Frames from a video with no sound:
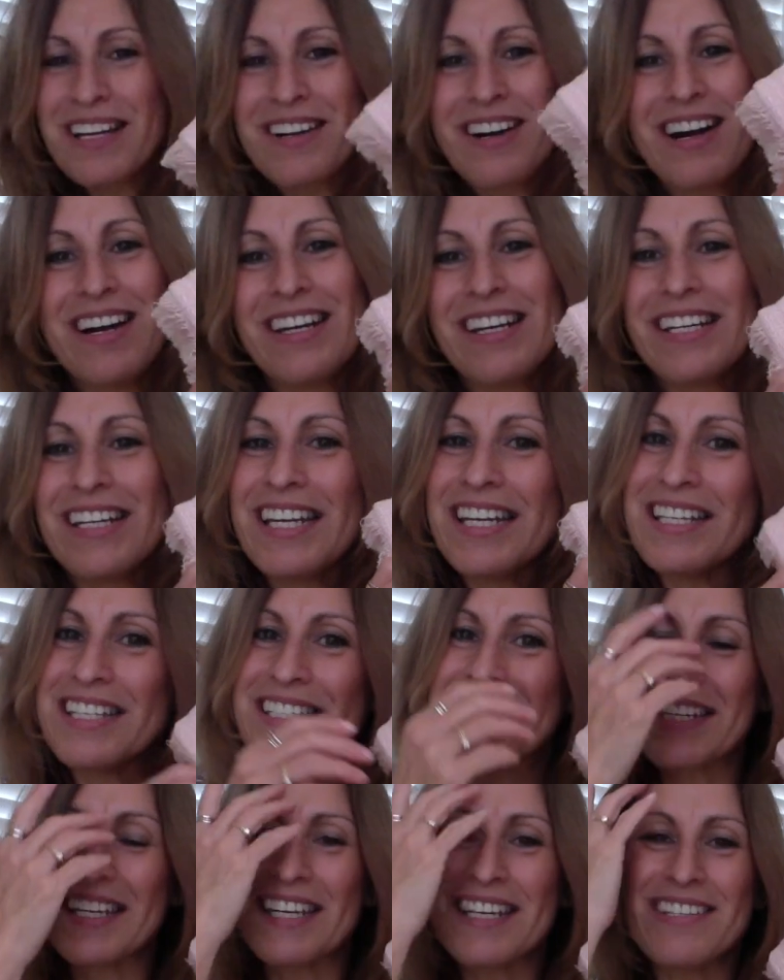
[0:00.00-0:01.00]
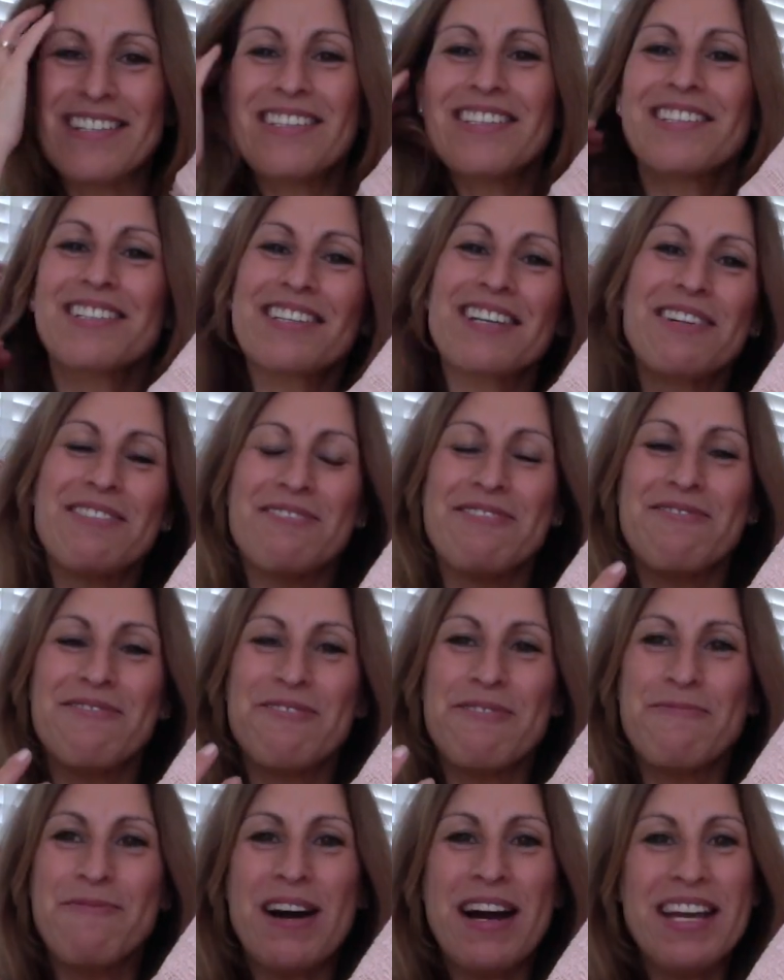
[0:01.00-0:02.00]
got it is it just it
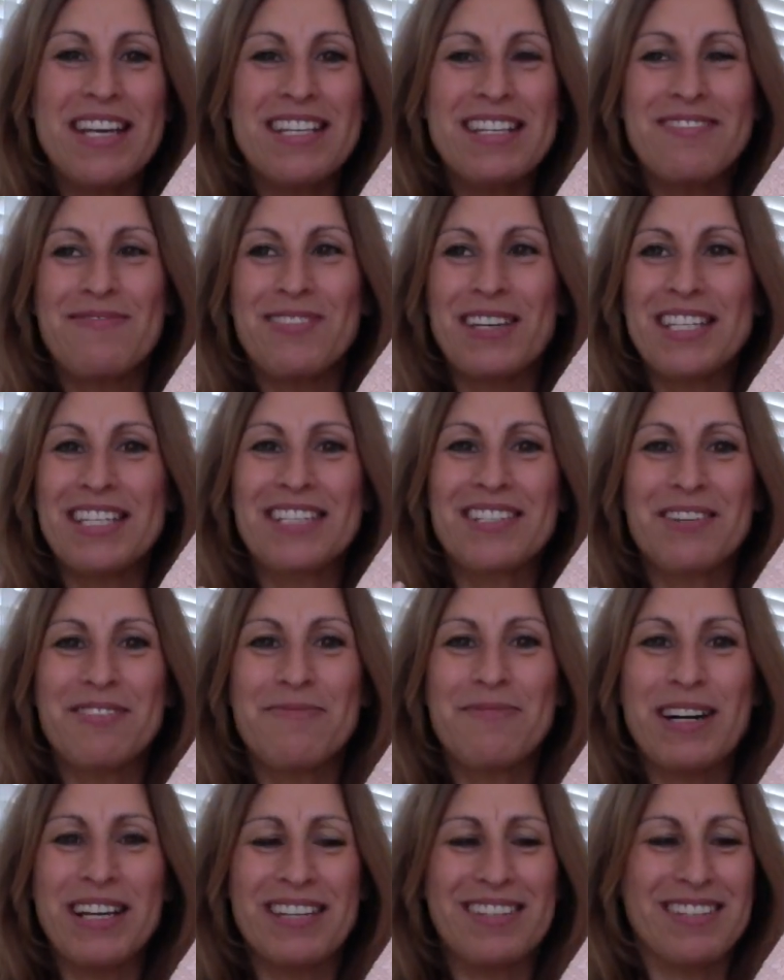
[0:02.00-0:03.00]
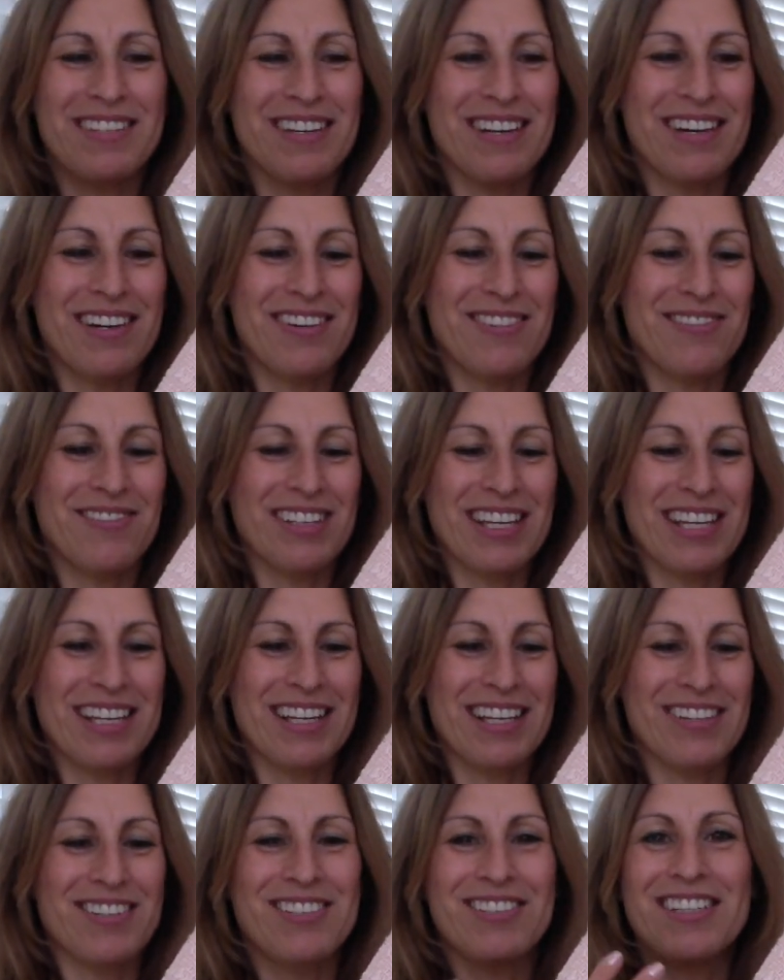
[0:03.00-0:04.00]
reminds me so much of like
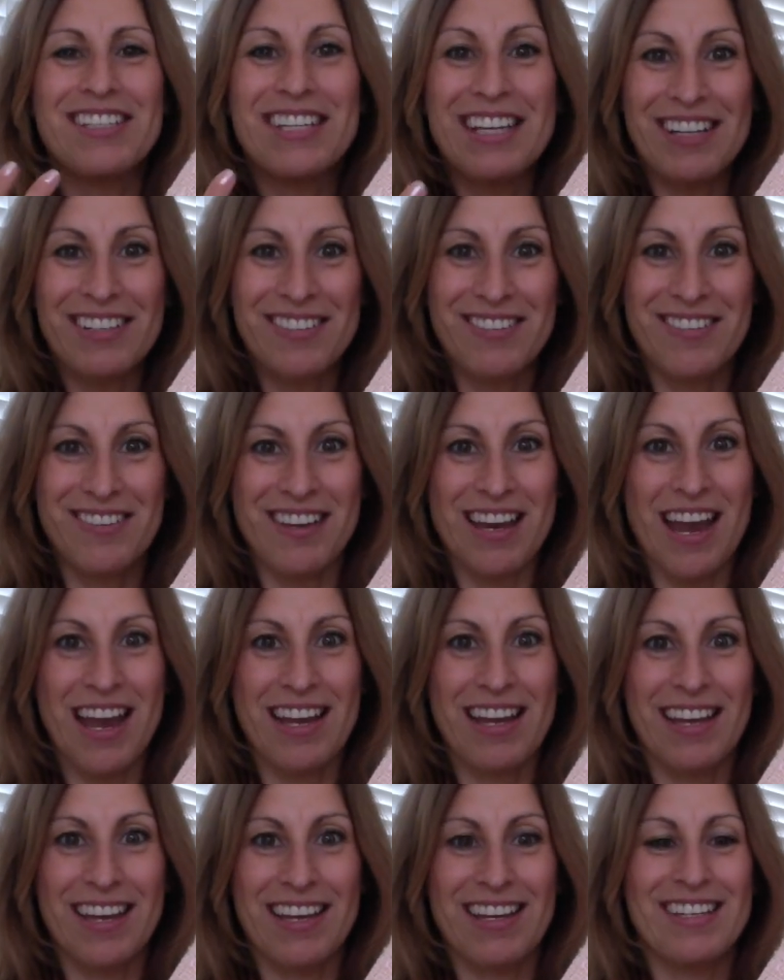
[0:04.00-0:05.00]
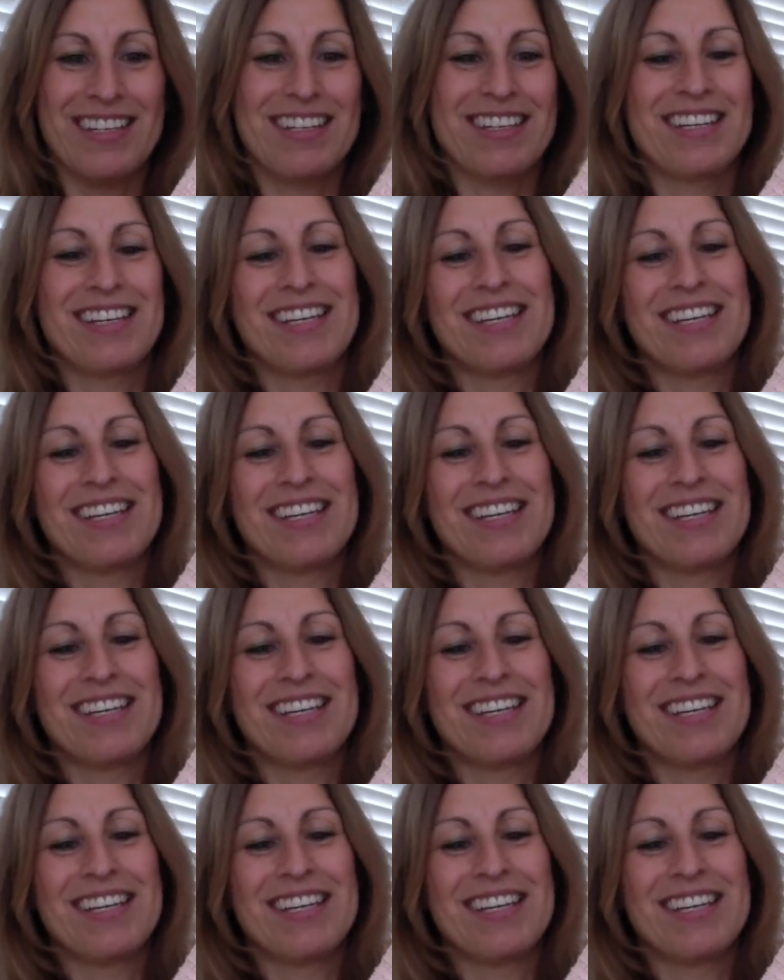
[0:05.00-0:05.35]
a Chanel jacket.